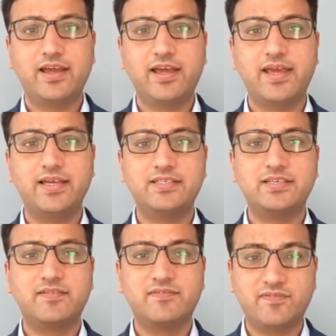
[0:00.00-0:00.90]
is
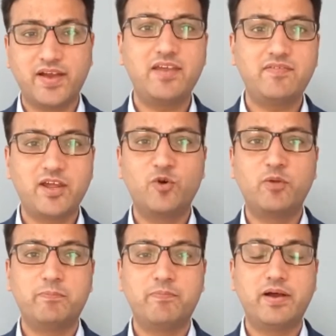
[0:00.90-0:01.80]
very
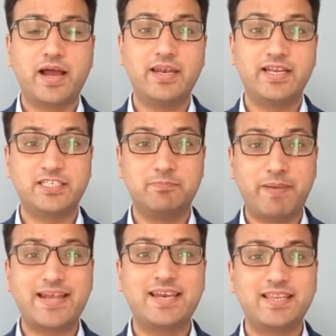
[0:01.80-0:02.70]
good, and it's
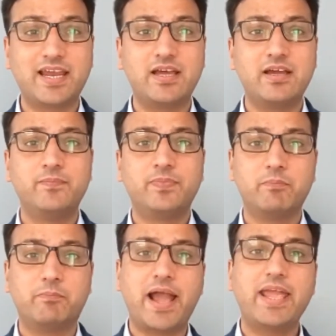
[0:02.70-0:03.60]
better than
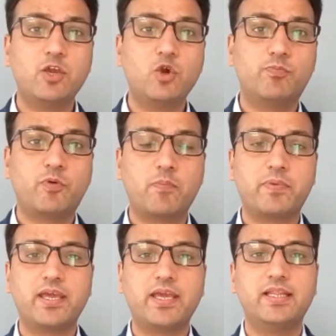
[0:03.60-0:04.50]
buying your
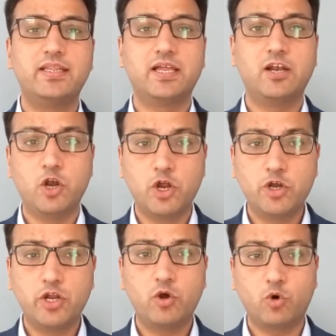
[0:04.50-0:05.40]
property in the
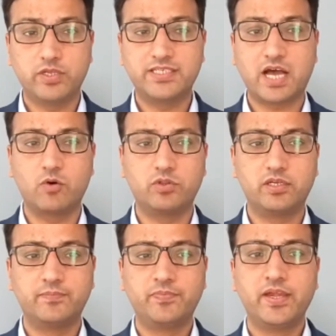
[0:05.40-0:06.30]
London or south.
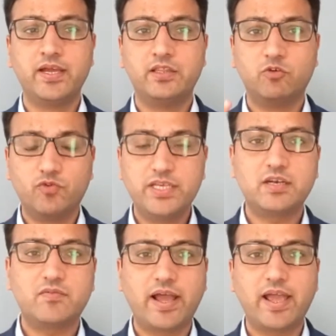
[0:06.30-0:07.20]
The
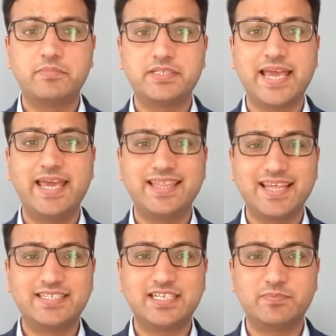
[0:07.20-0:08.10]
reason why I'm saying
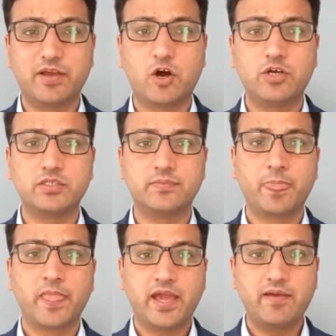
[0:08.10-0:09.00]
this is because
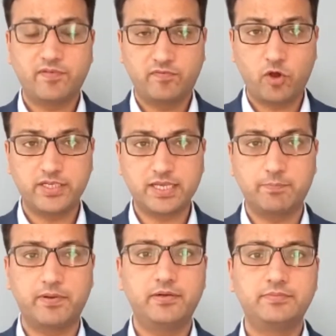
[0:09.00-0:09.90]
if, for
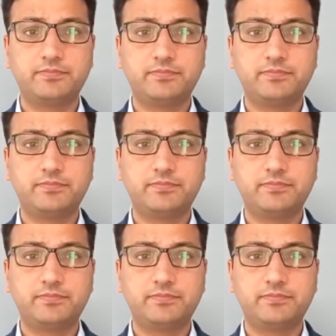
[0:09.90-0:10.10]
example,